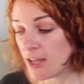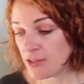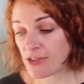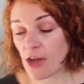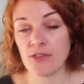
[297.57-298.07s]

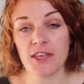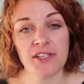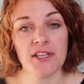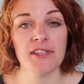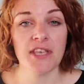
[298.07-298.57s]
So
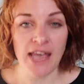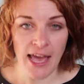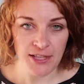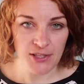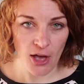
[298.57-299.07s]
this is the
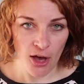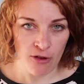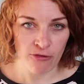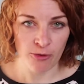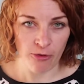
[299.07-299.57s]
Yates
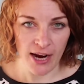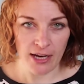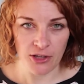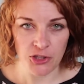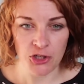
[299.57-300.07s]
coat from Grey
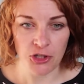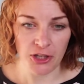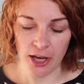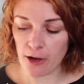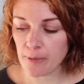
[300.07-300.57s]
Nine
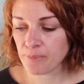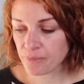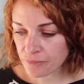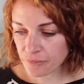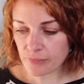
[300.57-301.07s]
Studio.
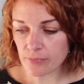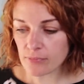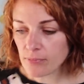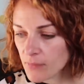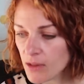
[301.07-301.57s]

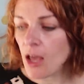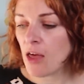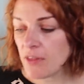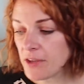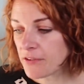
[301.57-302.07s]

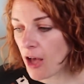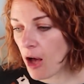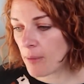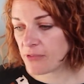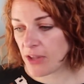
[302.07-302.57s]
This comes